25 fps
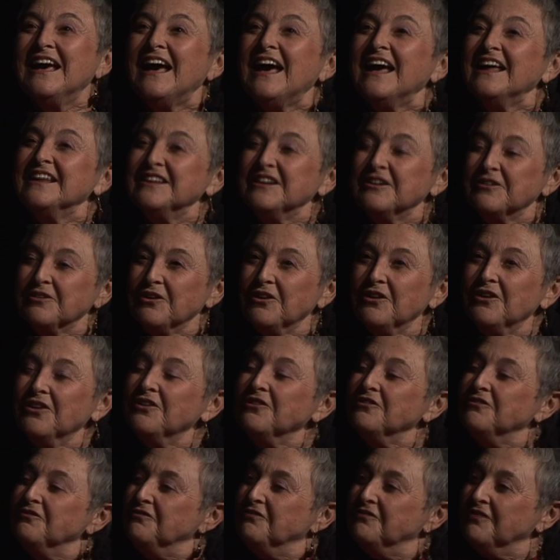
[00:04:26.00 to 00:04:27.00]
Mm-hmm. And they're
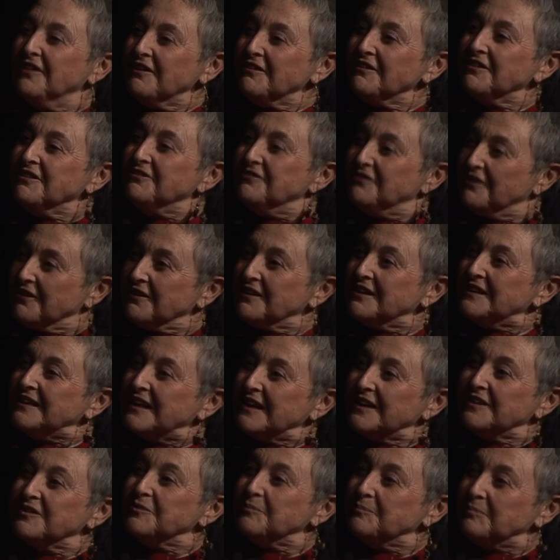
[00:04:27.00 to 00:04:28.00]
all very,
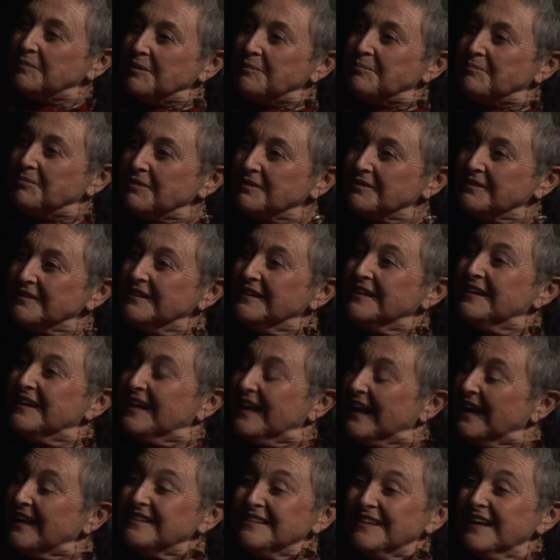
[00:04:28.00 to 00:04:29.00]
very nice people.
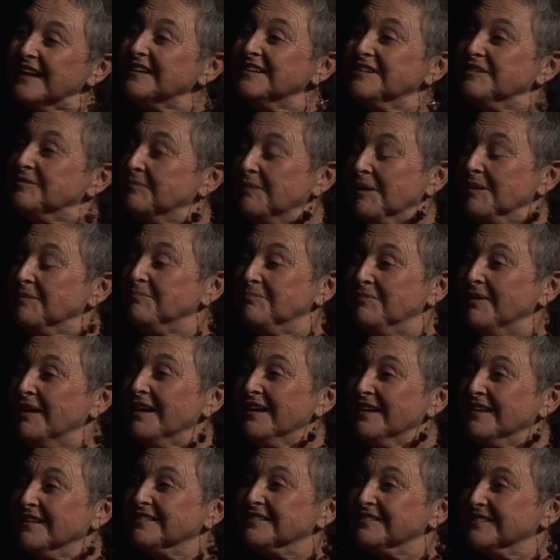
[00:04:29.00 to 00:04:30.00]
Mm-hmm. And that is my
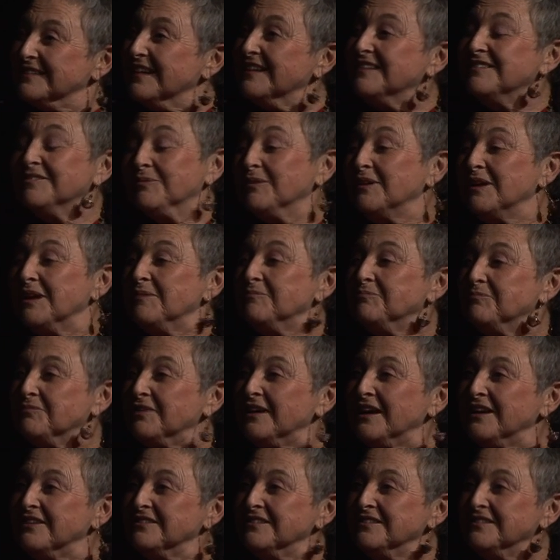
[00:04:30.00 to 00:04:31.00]
best. That's what I'm
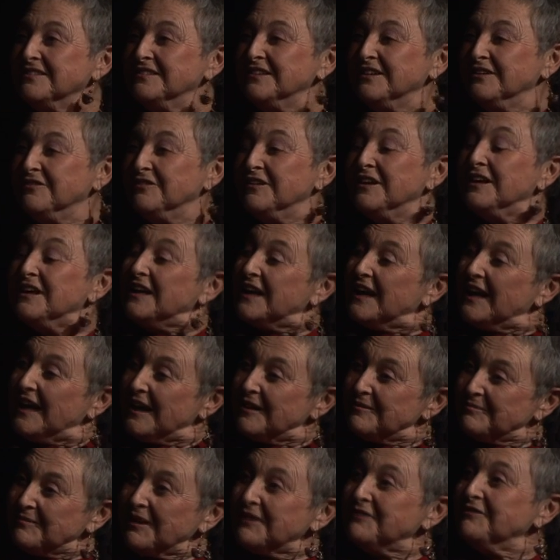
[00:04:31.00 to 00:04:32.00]
proudest of.
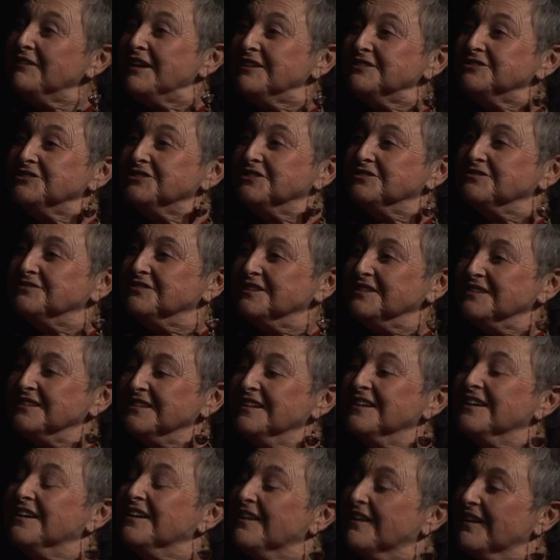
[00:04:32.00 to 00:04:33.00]
And my
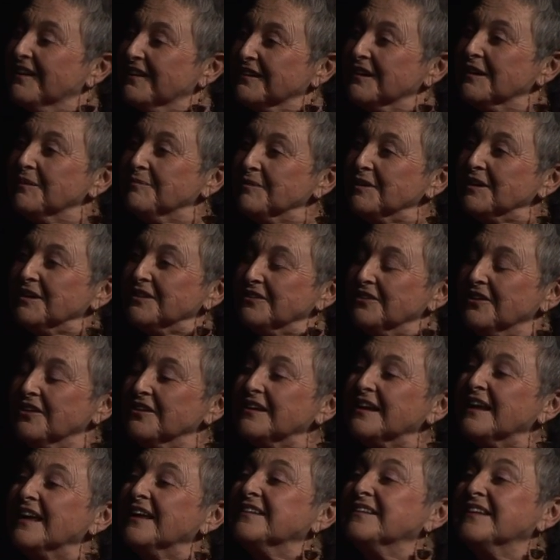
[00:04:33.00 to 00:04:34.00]
grandchildren are coming
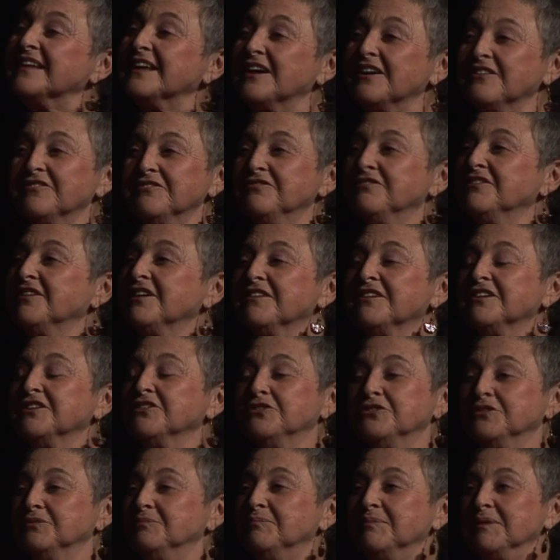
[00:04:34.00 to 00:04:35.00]
along, and they are
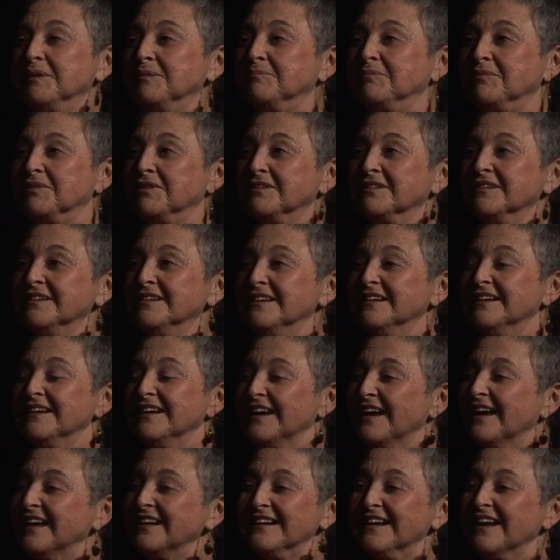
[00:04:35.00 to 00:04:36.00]
very good people.
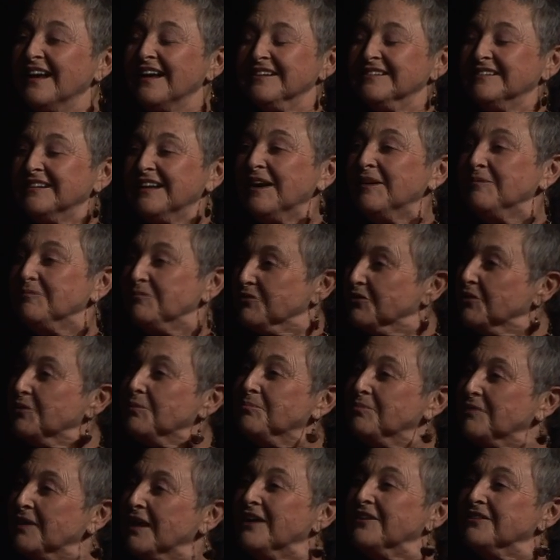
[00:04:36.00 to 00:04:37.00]
And I'm
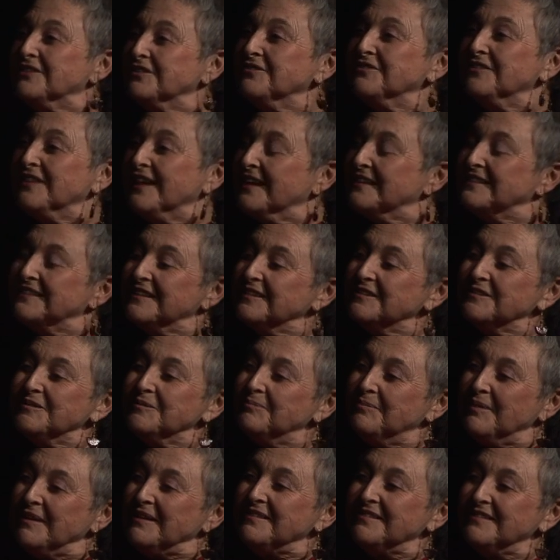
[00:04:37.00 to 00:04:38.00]
so proud of that.
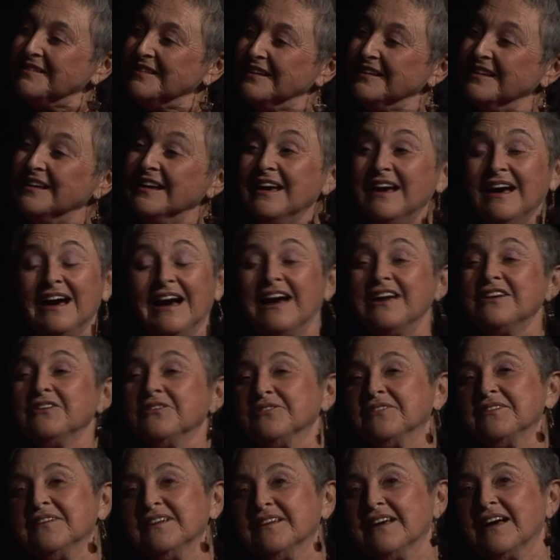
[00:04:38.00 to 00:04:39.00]
That's the best thing. I
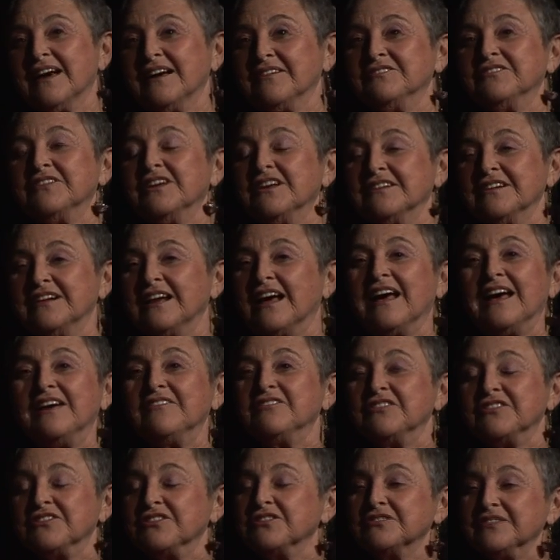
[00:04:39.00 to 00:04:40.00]
don't think I've done it.
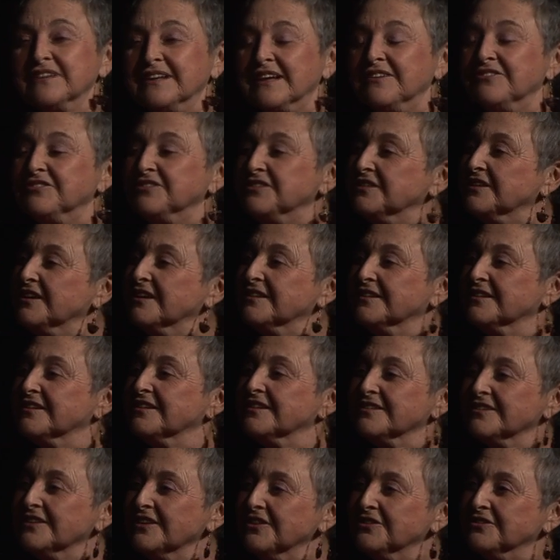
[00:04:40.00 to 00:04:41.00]
I certainly haven't done
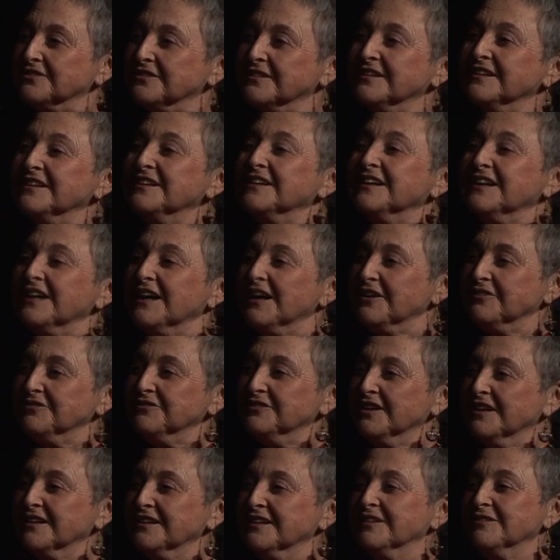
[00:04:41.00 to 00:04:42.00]
it alone.
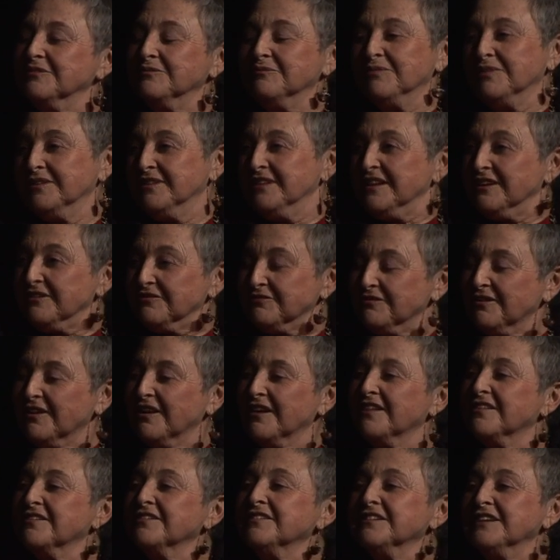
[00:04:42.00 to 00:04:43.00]
I've done it with their
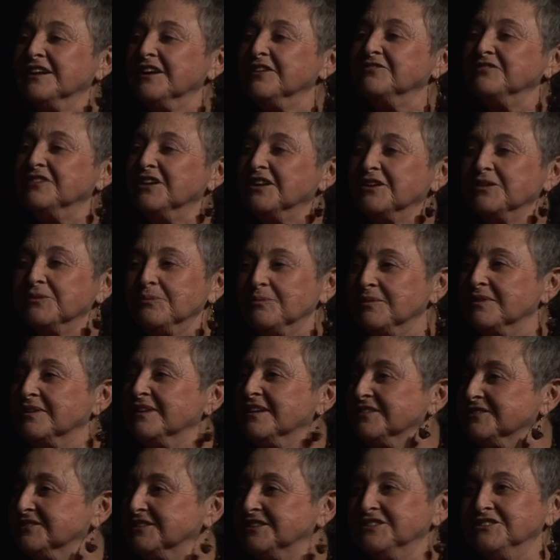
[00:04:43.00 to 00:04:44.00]
father, and I've done it
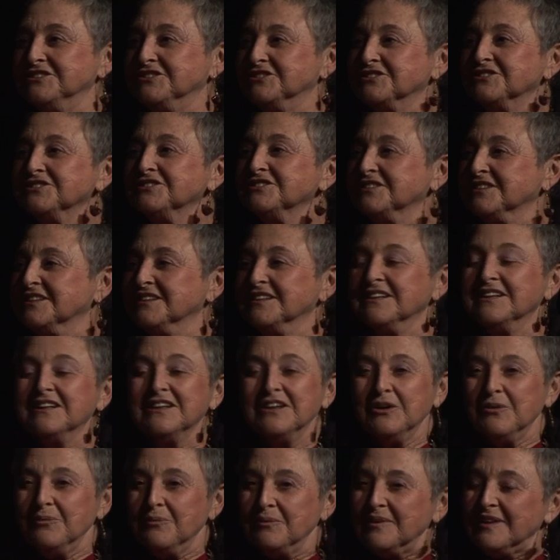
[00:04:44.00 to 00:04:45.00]
with their teachers and
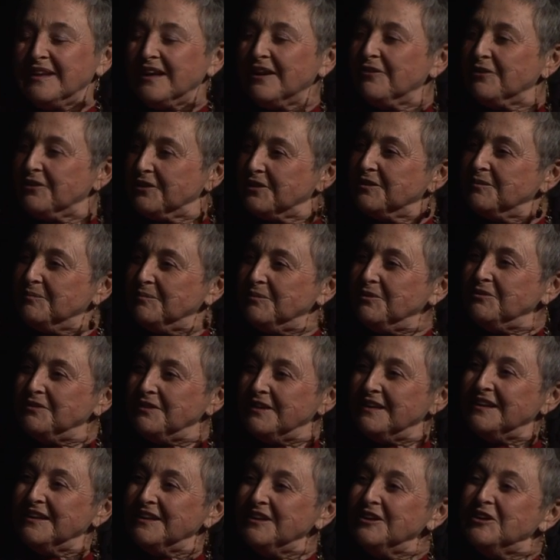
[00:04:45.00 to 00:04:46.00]
with our
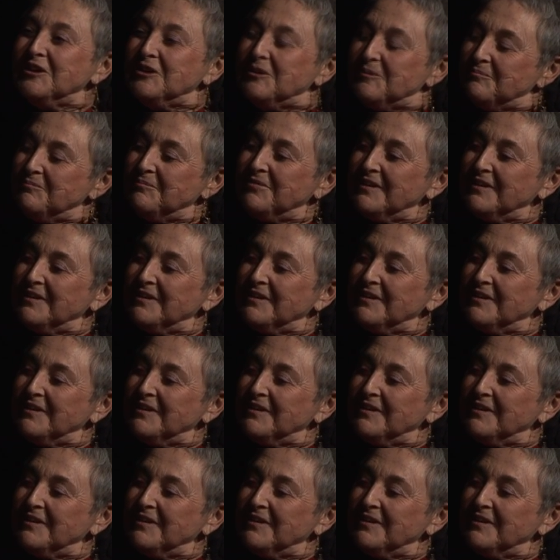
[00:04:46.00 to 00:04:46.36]
community.